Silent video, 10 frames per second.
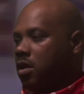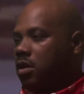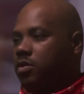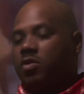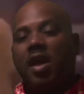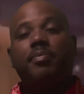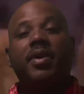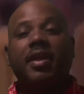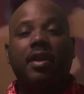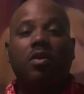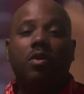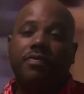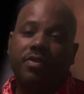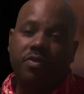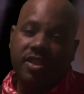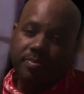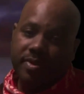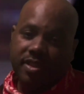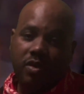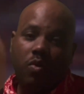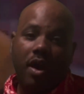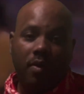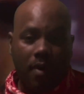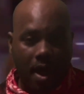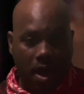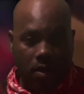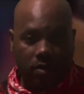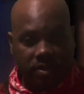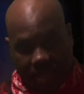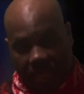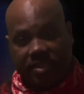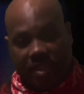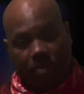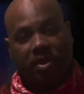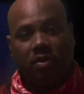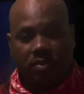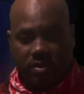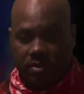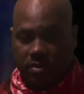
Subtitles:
you ain't been at home for Christmas in quite a while. Because like I said, I've been going